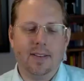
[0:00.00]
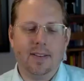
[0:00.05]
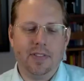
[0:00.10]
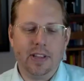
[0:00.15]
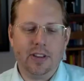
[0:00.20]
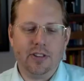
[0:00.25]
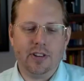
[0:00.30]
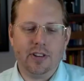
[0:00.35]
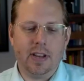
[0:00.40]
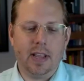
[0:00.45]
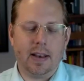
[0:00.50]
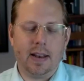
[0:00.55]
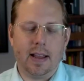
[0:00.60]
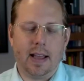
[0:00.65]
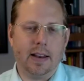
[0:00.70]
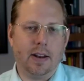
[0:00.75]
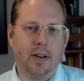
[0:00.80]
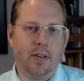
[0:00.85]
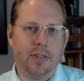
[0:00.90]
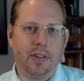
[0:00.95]
think she did.
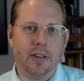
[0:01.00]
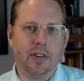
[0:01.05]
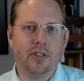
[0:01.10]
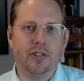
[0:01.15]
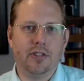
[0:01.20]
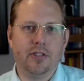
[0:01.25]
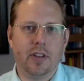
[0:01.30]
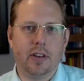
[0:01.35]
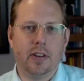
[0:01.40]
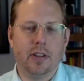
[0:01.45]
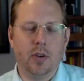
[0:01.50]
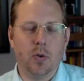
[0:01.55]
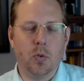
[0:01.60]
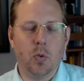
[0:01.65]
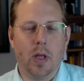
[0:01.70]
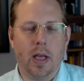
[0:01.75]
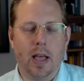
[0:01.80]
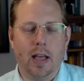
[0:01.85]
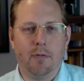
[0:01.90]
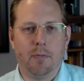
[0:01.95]
I don't think she said you
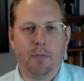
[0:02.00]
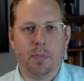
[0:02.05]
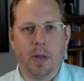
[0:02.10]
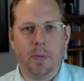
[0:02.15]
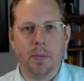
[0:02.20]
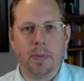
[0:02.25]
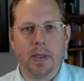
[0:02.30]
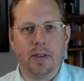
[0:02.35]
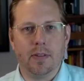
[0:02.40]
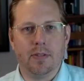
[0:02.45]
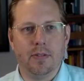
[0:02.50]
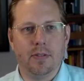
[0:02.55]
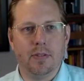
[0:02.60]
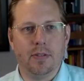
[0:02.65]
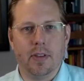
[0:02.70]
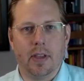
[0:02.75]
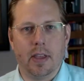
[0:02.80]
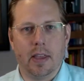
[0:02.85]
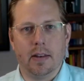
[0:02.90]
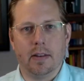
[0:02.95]
will have plumbing issues
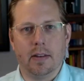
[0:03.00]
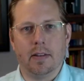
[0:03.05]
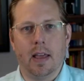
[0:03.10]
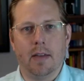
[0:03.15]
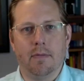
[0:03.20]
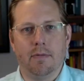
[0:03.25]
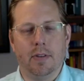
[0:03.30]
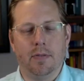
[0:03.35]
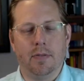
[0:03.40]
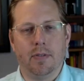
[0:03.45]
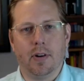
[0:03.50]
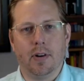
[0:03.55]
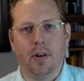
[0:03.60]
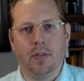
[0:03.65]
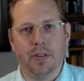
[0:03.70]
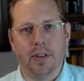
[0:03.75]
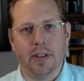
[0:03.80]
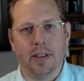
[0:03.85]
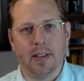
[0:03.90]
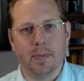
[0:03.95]
and have
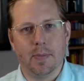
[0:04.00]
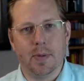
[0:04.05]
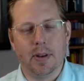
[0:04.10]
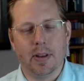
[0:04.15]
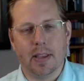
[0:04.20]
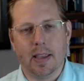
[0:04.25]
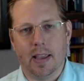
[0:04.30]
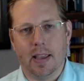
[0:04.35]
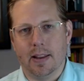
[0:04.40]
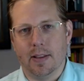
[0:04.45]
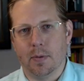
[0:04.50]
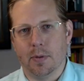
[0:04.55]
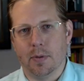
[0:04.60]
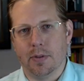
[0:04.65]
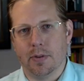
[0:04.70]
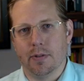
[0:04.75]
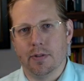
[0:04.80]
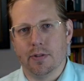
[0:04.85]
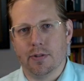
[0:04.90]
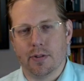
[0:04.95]
difficulty communicating with
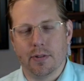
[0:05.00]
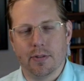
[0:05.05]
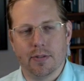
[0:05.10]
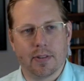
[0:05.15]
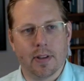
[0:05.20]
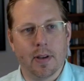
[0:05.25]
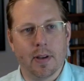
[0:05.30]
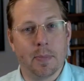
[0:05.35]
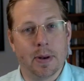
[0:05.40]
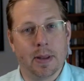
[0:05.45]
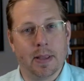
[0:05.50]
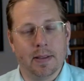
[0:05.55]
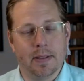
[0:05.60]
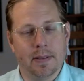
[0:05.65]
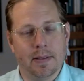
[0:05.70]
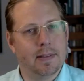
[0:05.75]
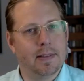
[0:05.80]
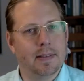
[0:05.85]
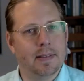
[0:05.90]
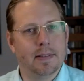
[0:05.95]
your insurance company.
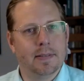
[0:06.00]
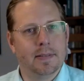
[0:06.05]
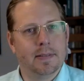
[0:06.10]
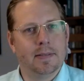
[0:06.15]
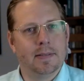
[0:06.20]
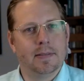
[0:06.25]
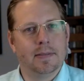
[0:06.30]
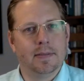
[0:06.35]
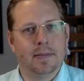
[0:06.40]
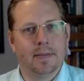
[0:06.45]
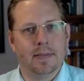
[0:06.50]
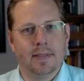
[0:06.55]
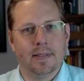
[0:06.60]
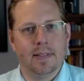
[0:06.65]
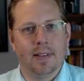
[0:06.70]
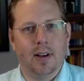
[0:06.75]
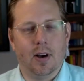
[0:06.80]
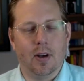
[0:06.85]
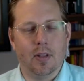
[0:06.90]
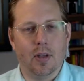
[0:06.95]

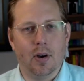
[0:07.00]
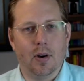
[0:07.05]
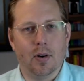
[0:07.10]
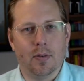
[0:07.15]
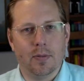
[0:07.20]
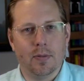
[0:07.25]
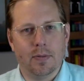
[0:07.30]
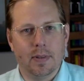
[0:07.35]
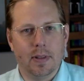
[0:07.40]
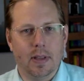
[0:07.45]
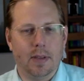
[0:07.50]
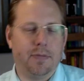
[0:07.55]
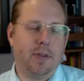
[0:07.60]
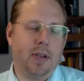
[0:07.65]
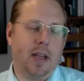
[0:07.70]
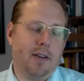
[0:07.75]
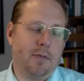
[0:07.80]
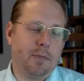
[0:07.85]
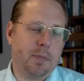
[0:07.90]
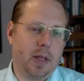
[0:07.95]
Although, if you
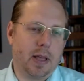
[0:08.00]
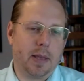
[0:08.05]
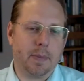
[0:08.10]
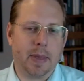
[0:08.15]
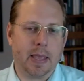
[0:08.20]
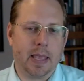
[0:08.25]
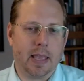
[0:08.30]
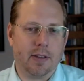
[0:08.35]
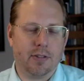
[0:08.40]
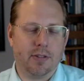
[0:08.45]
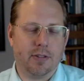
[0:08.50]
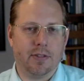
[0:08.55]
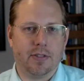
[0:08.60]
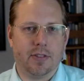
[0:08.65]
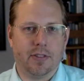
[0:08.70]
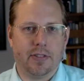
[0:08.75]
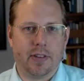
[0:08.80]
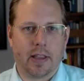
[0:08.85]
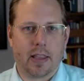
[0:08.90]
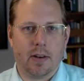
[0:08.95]
have plumbing issues, the
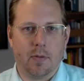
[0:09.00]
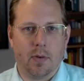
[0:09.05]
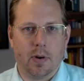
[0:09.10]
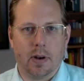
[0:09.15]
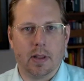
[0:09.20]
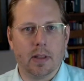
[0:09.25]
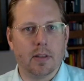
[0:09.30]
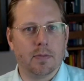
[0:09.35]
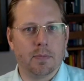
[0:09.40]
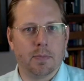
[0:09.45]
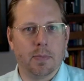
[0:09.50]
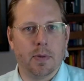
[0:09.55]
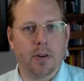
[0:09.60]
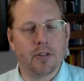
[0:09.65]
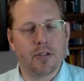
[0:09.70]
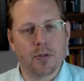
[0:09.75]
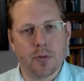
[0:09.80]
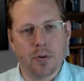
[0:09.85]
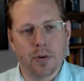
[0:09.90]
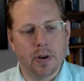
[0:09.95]
second one is
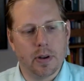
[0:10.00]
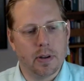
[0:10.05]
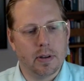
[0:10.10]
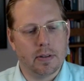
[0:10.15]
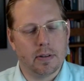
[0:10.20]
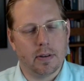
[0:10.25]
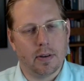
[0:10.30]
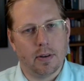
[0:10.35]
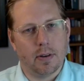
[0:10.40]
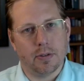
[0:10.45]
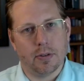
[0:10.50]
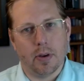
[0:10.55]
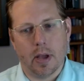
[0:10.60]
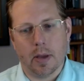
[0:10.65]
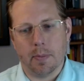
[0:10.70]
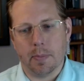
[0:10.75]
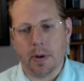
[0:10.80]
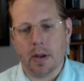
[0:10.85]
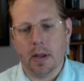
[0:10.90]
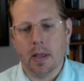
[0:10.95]
assured to also
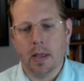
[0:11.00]
happen.